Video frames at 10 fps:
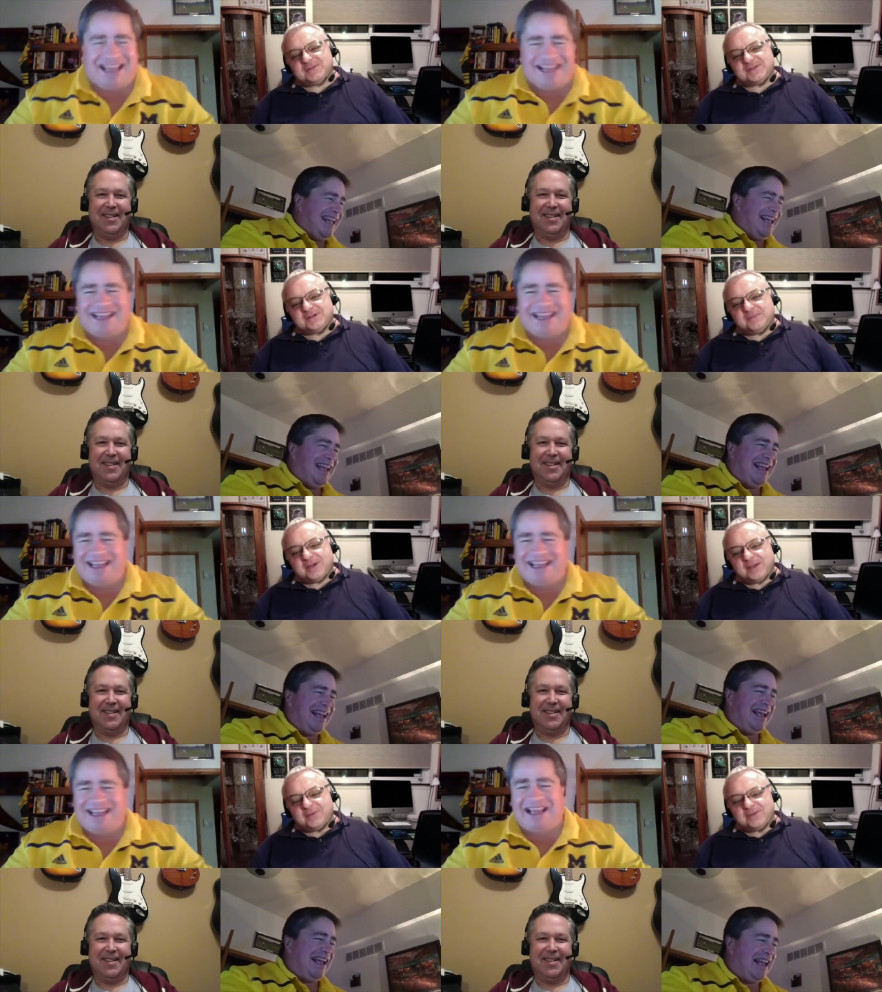Speaker 1: is so
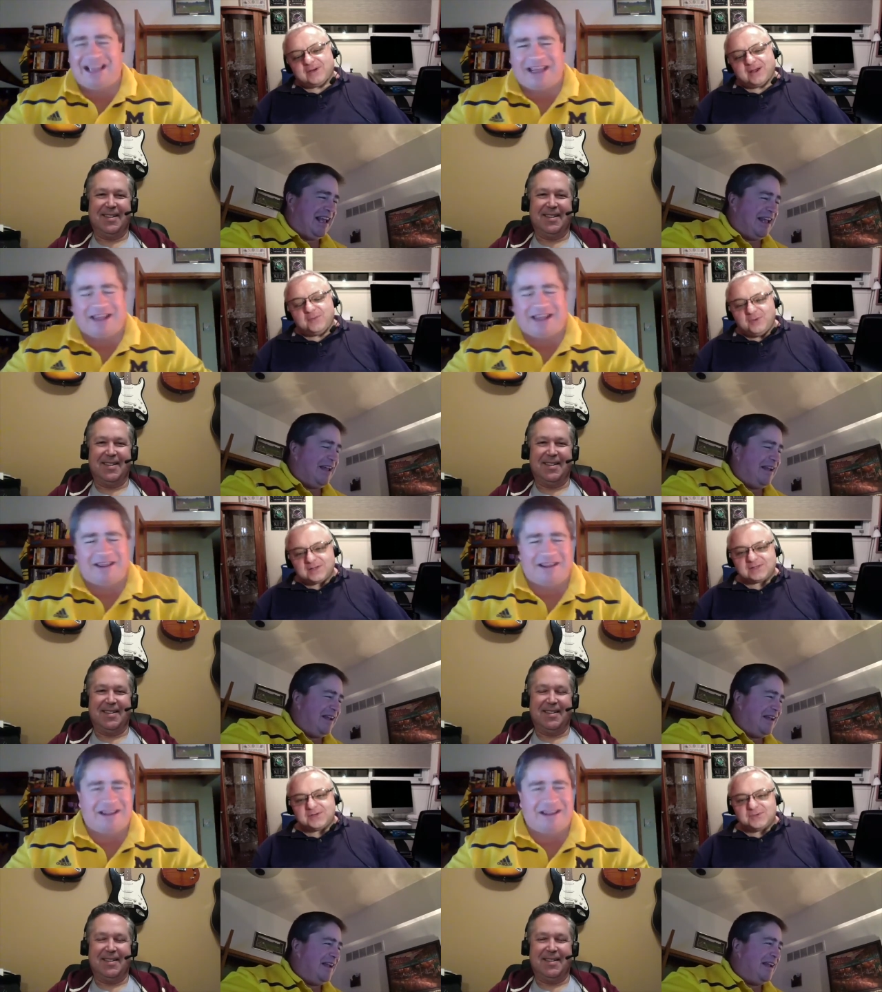popular, I wish
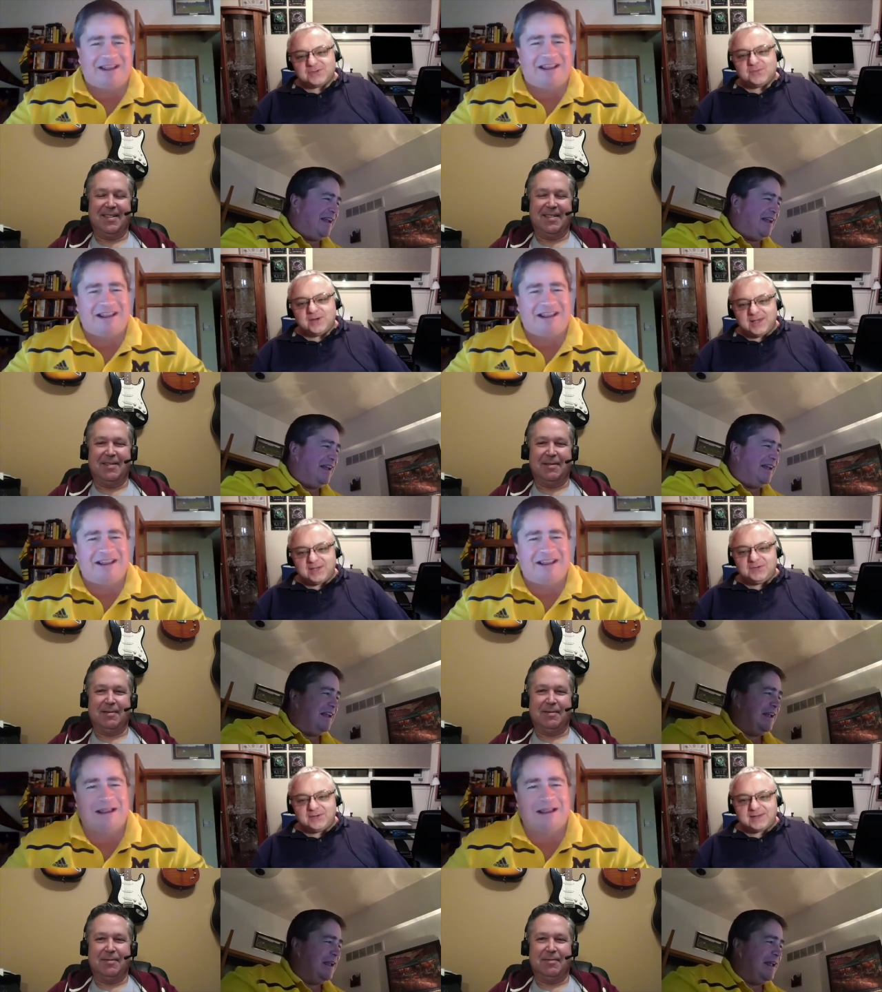there was a way
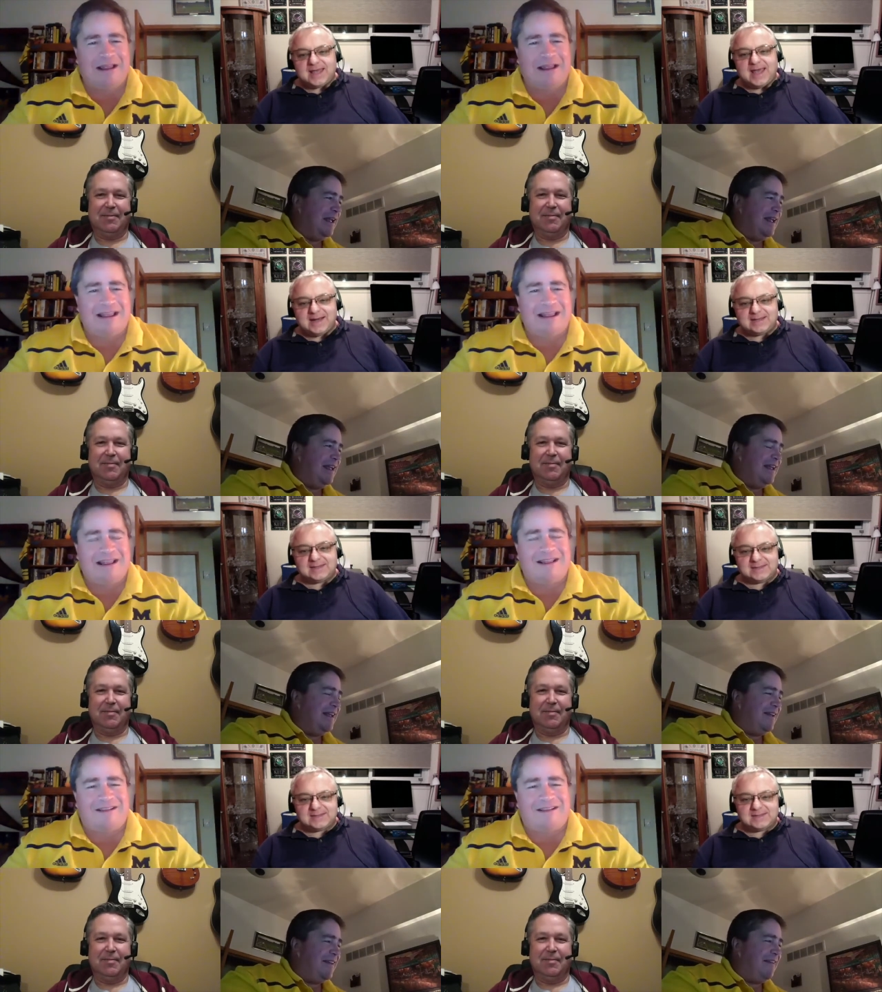you could edit
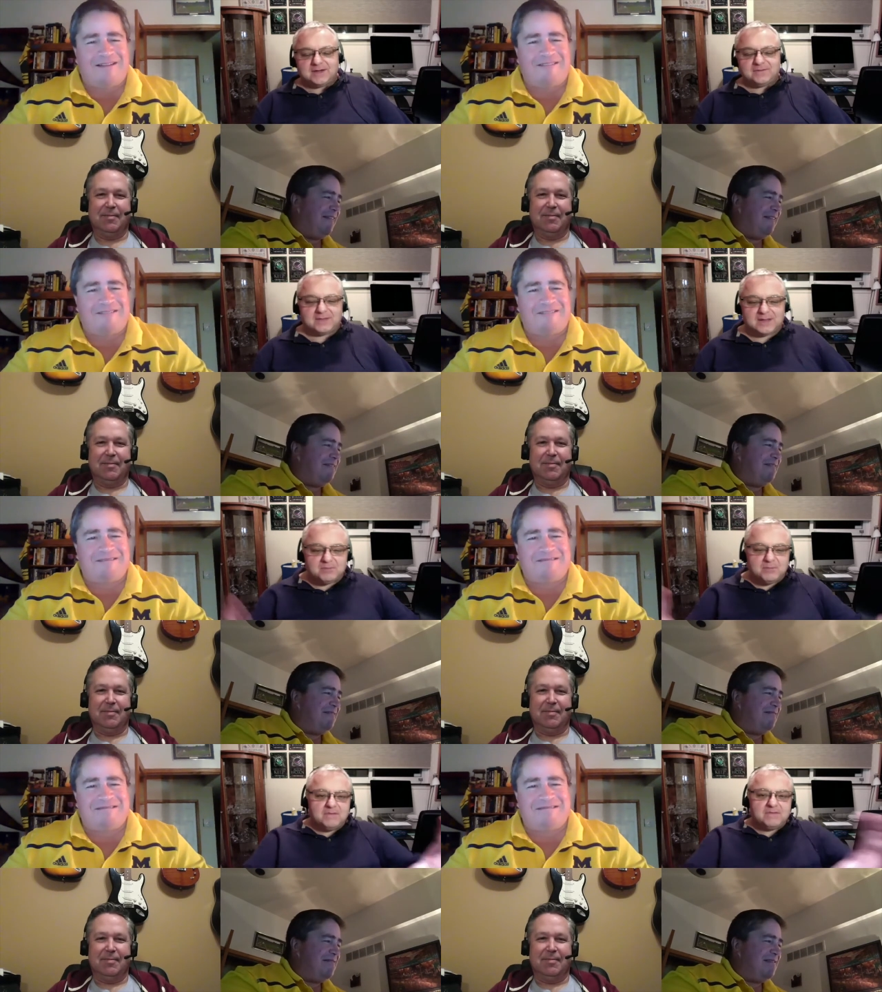this stuff and like
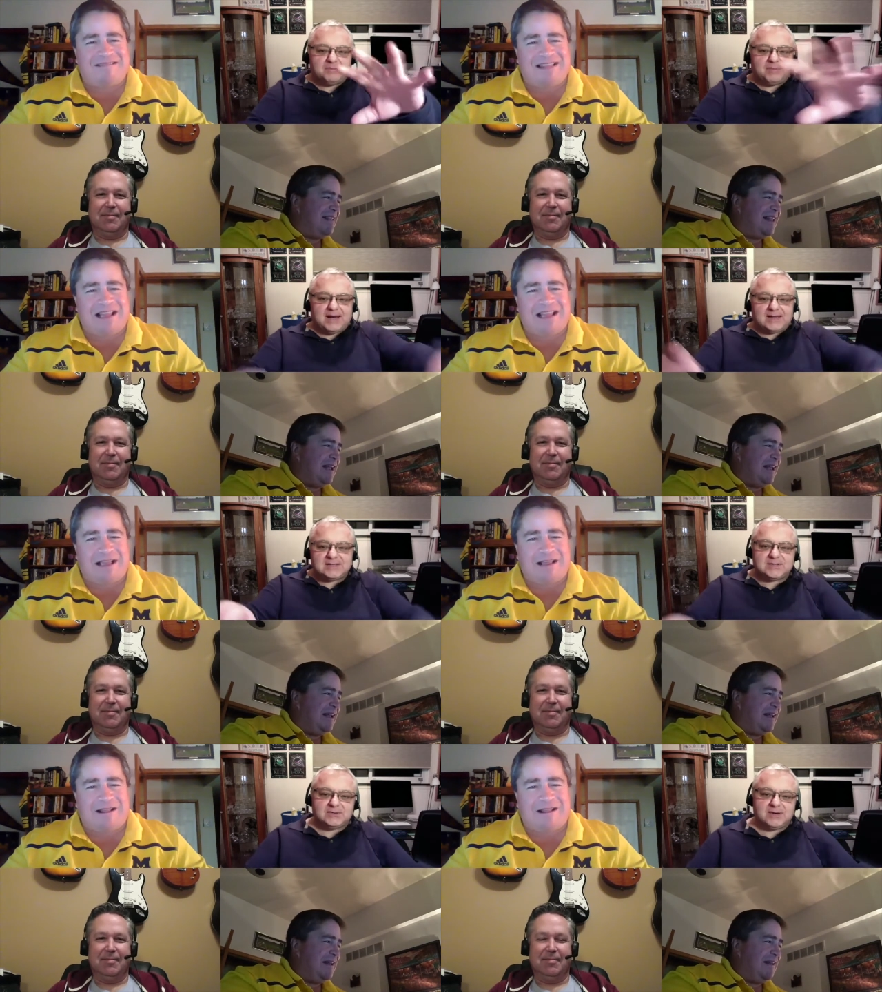move the boxes
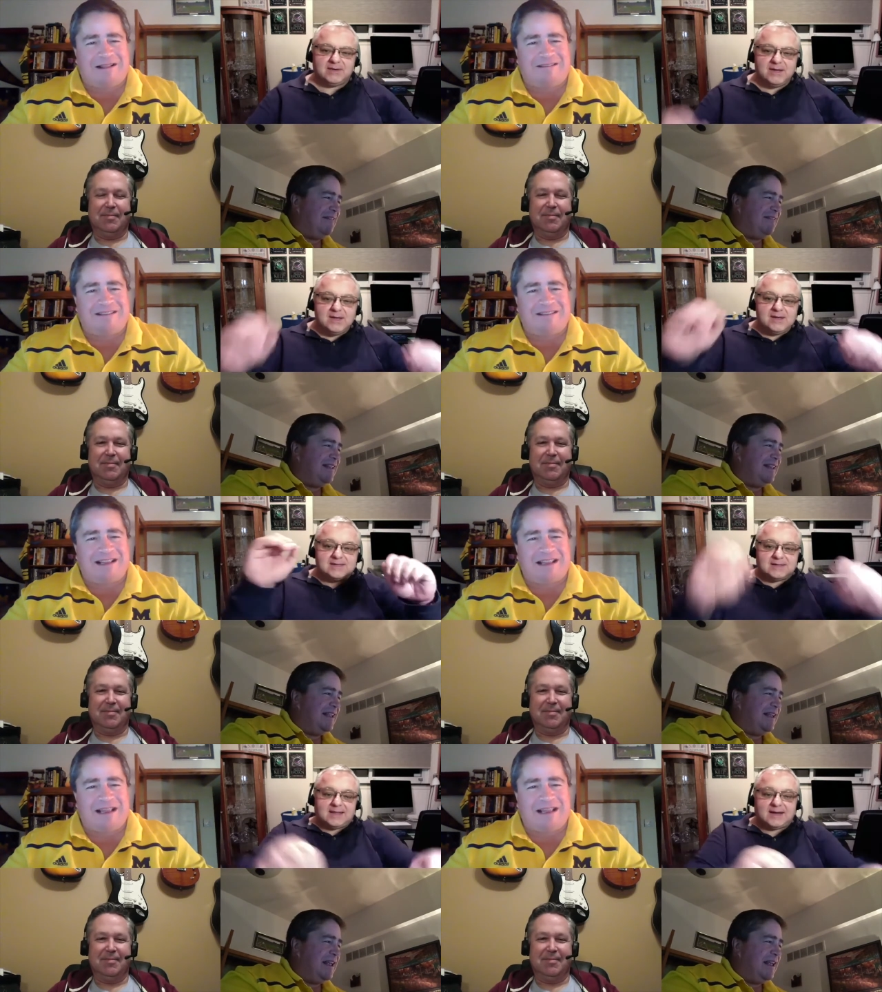around,
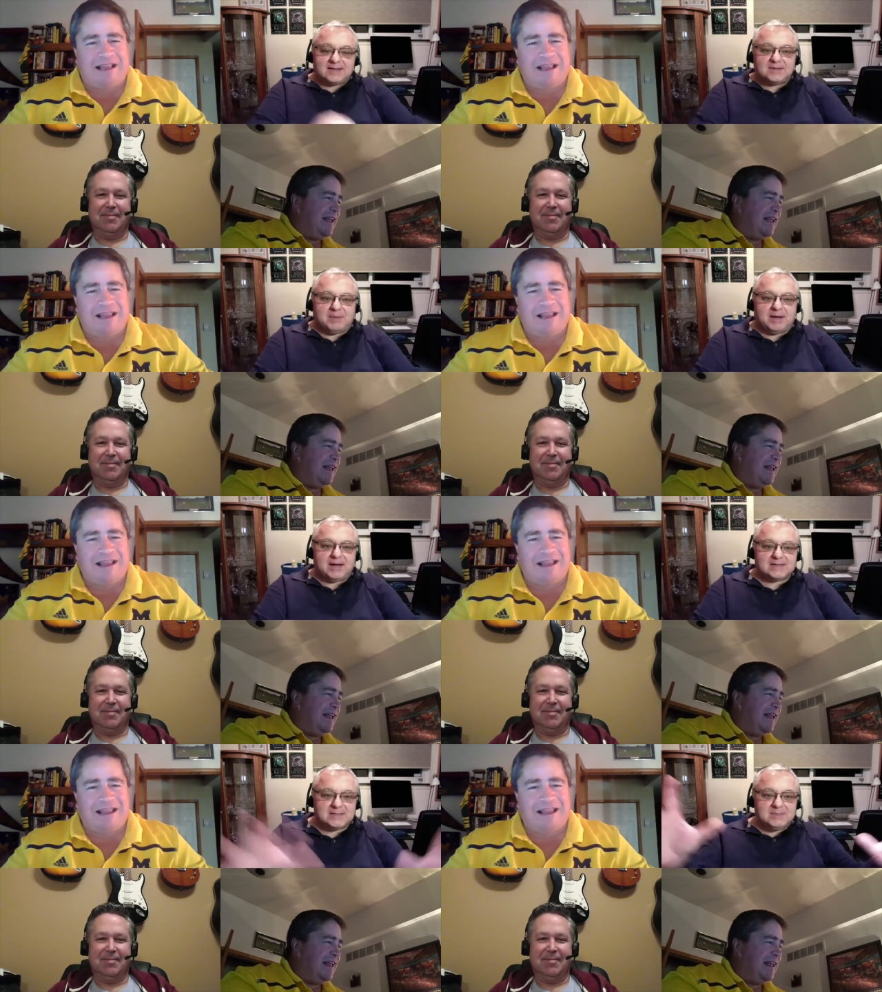select the box
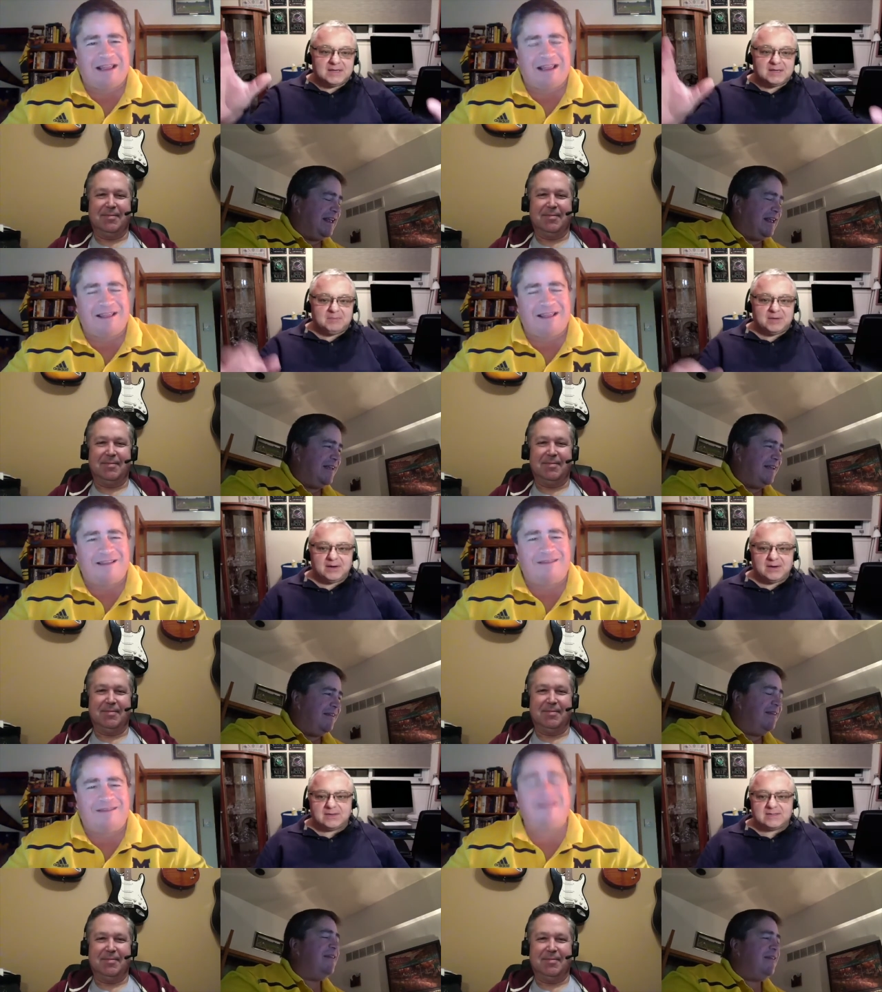to make it
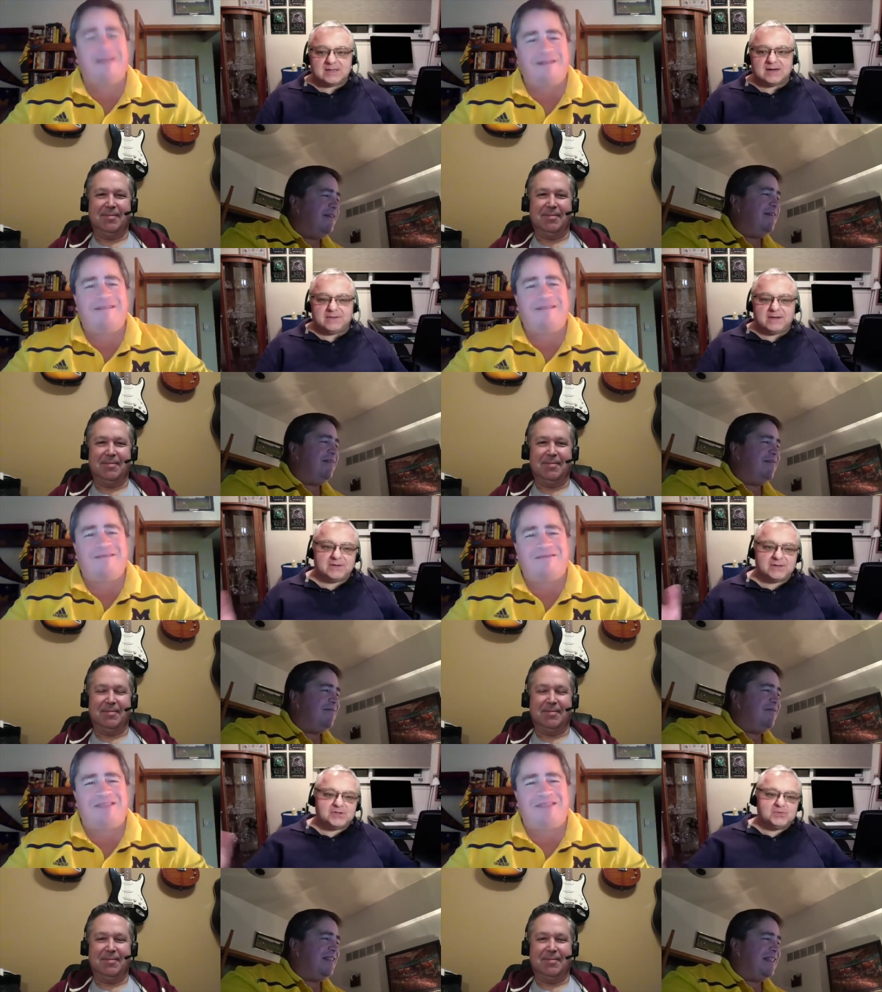bigger instead of having to
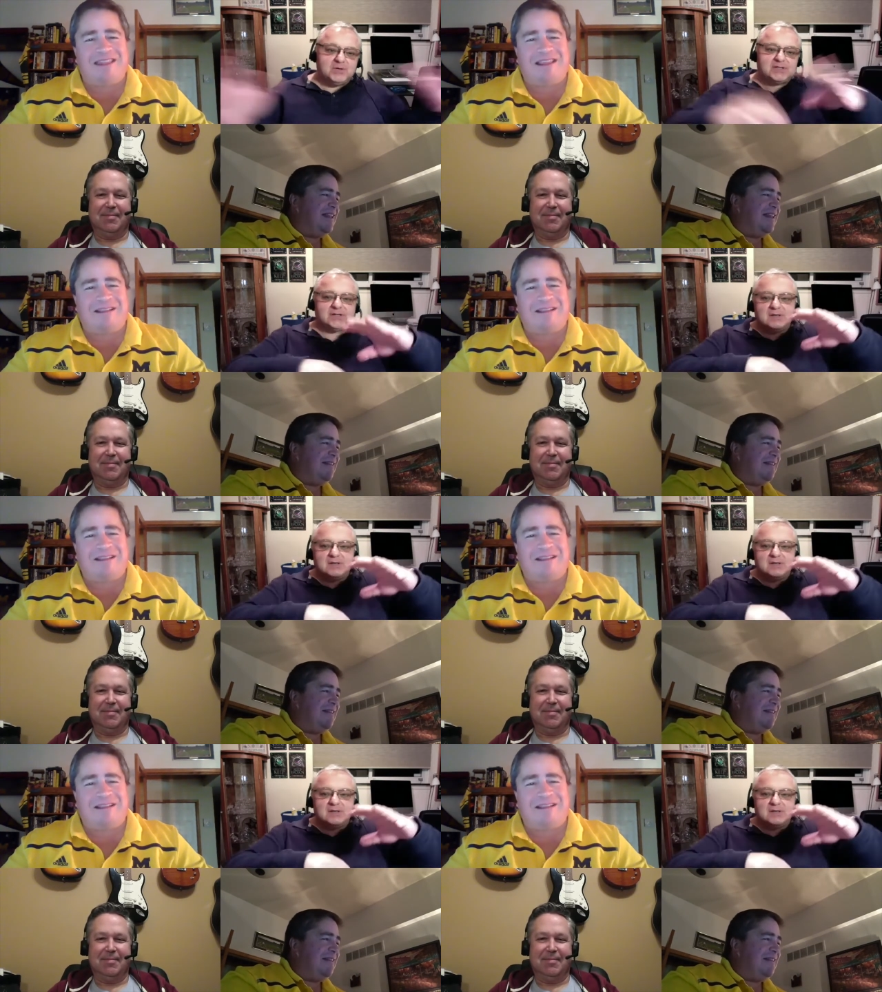switch